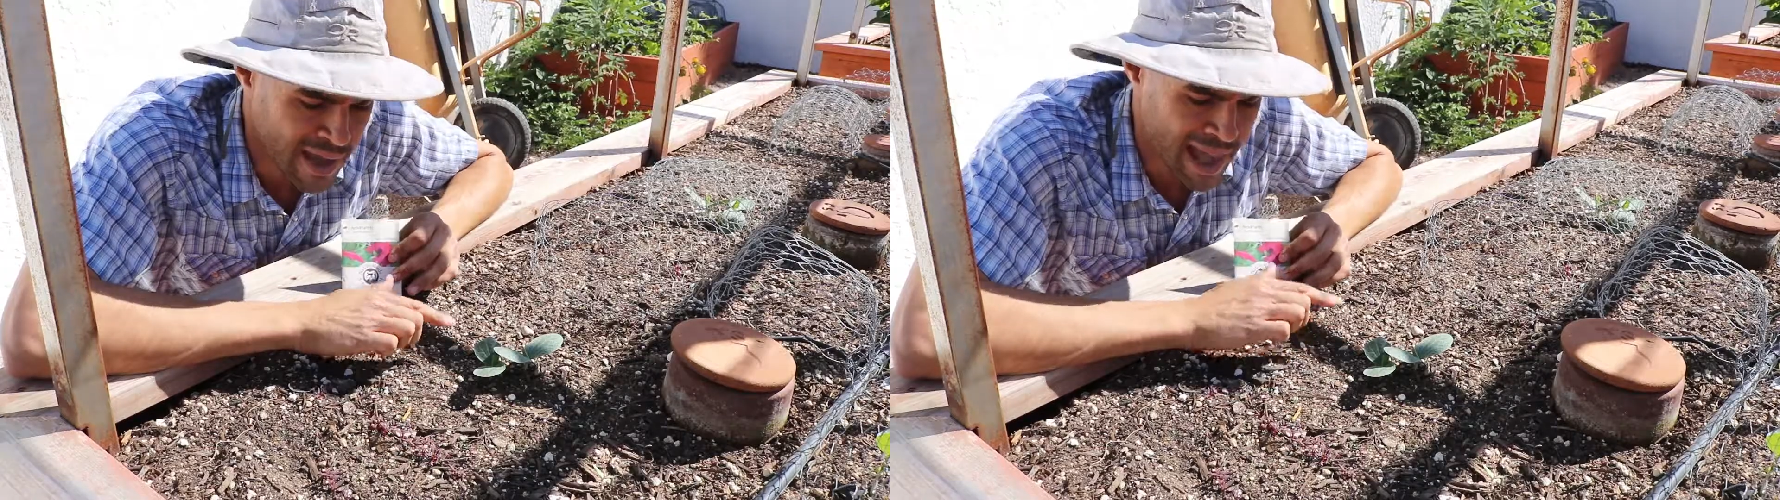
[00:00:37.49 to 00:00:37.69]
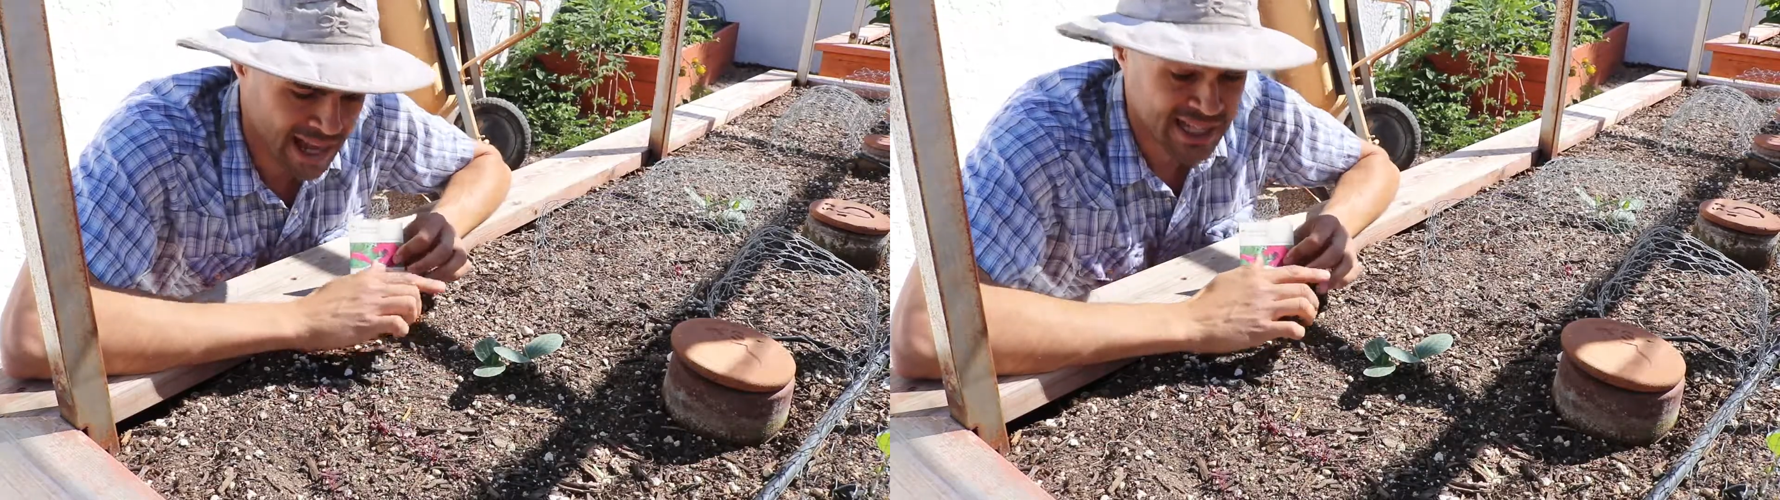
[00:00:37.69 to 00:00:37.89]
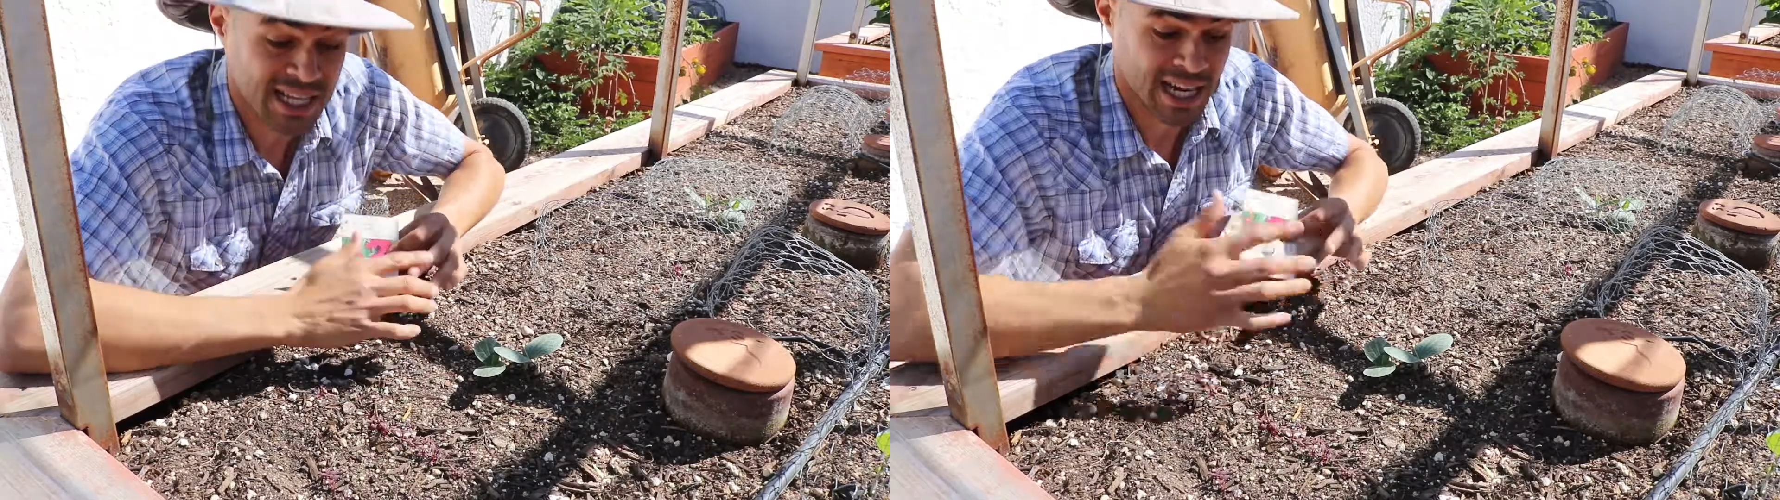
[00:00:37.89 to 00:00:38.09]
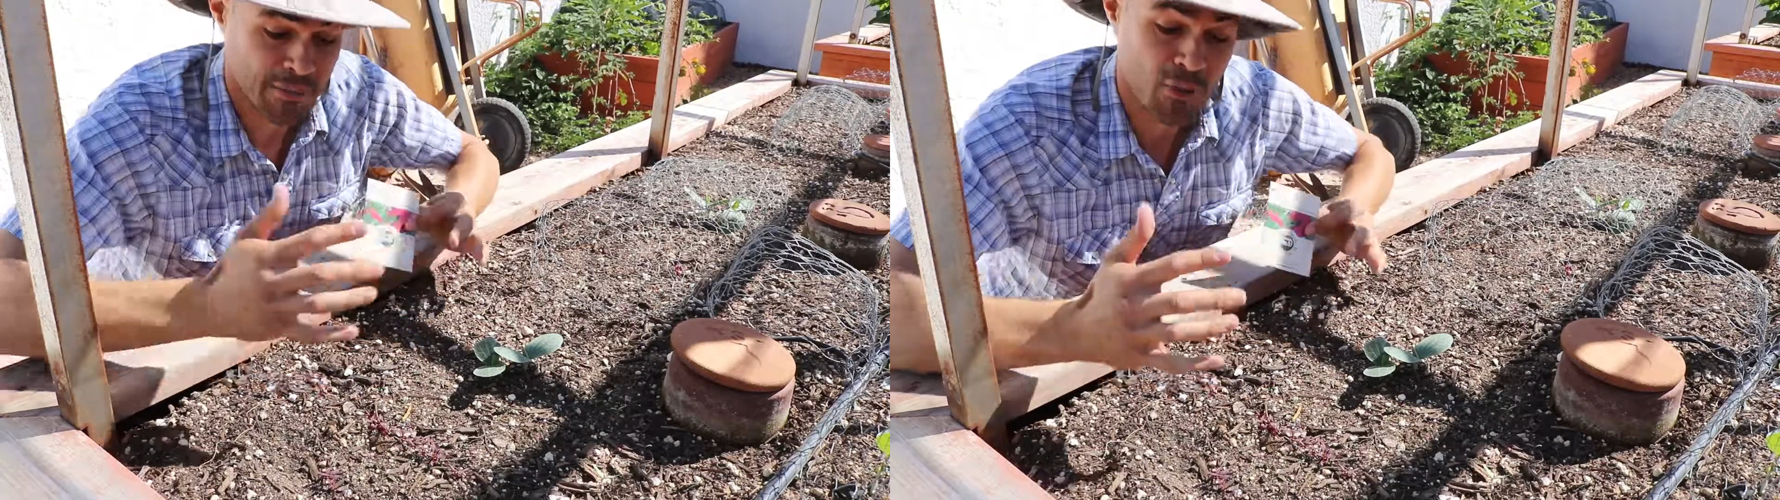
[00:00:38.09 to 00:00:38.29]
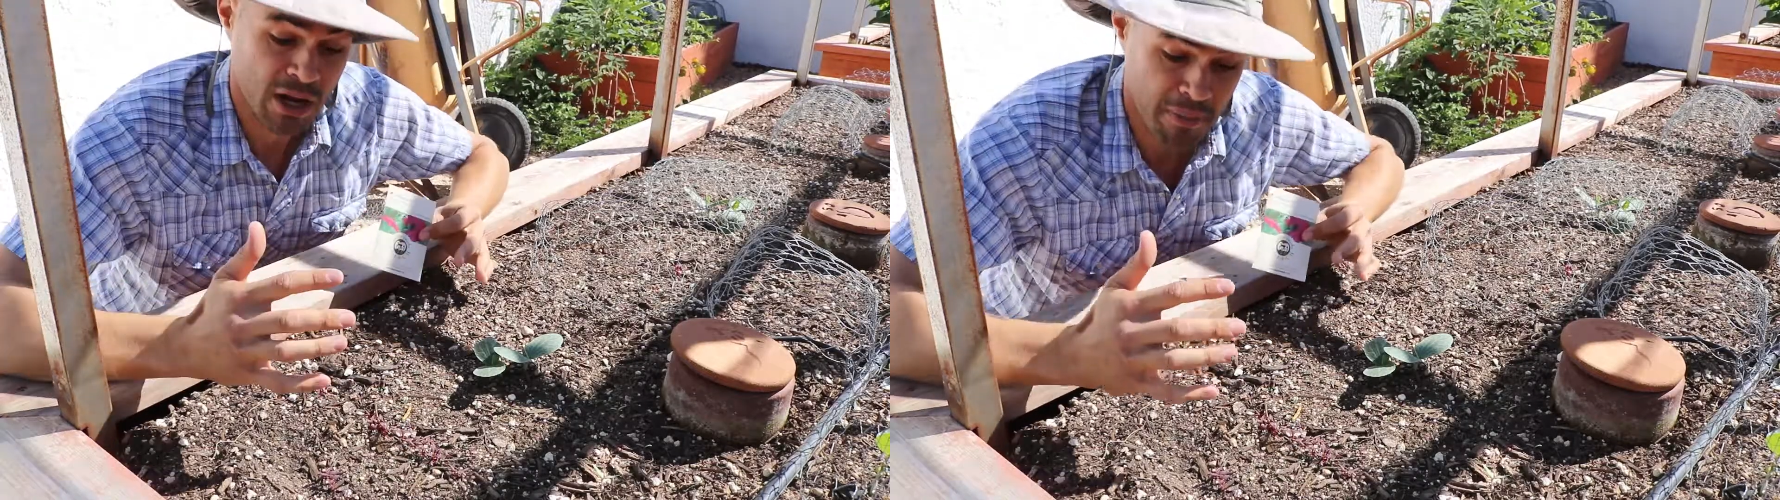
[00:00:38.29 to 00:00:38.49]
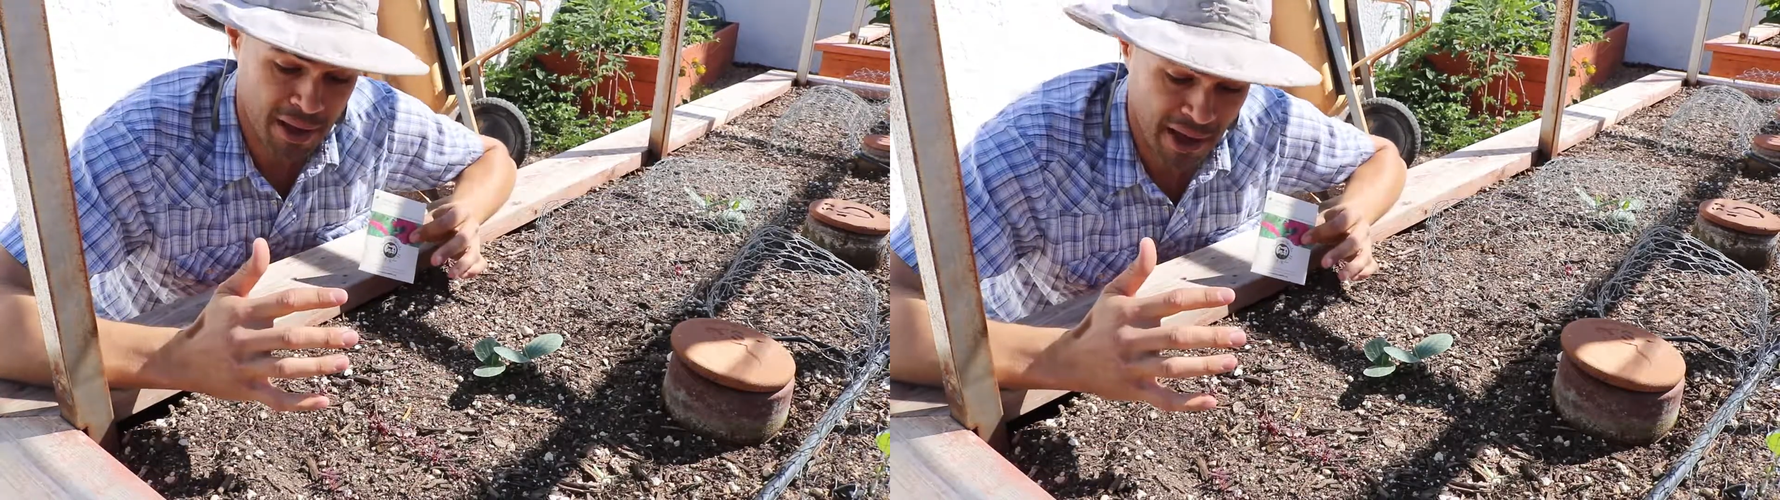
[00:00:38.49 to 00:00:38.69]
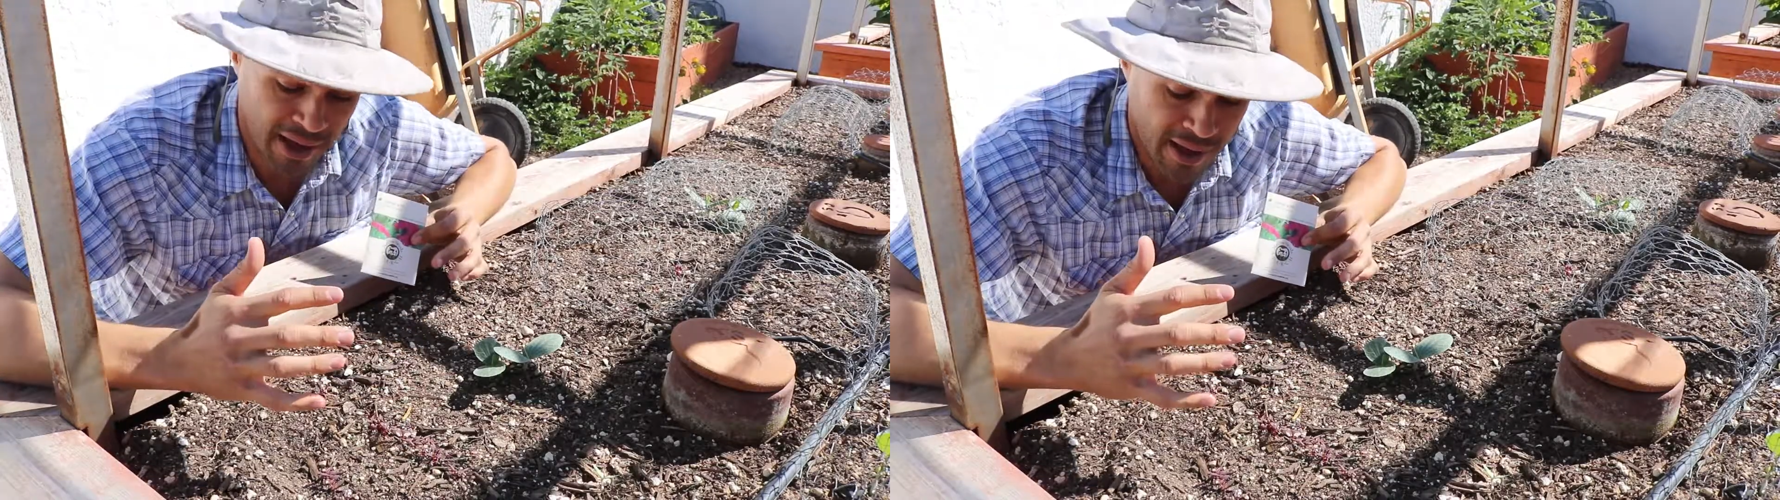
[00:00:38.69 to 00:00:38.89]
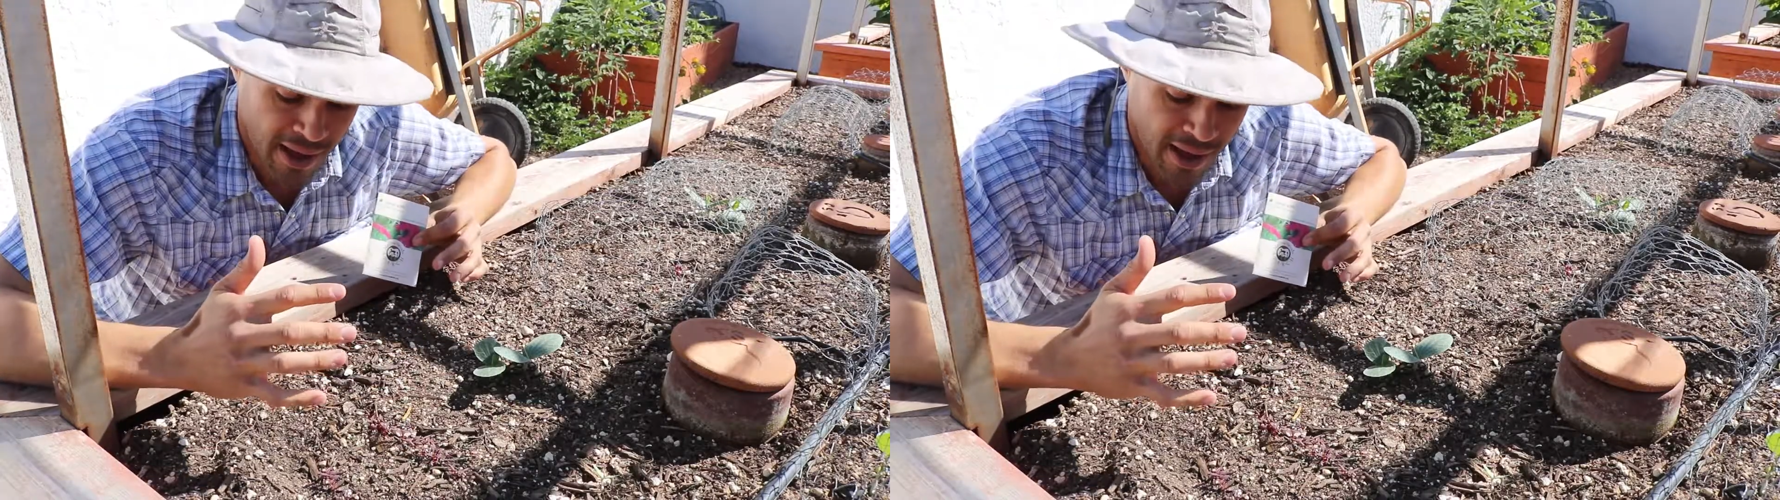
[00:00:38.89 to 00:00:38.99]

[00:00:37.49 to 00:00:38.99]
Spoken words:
and it's gonna get pretty big.